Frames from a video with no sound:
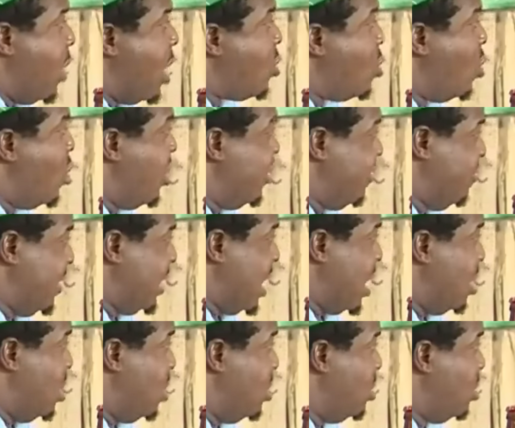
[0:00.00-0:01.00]
I want to go to
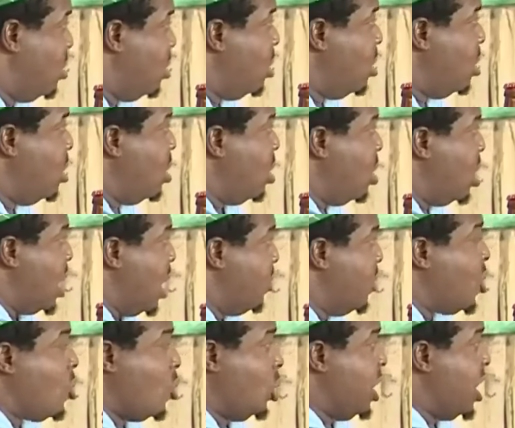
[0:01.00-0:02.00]
hospital. Now
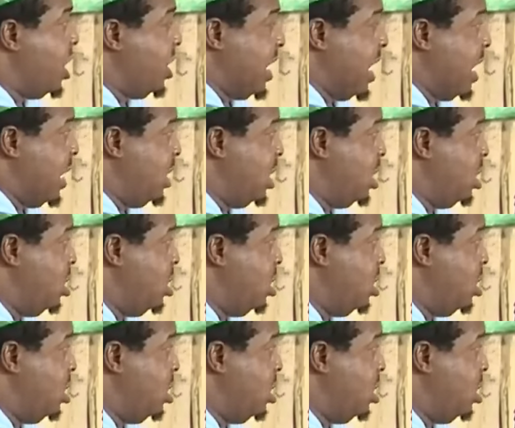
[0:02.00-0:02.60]
me go there in charge.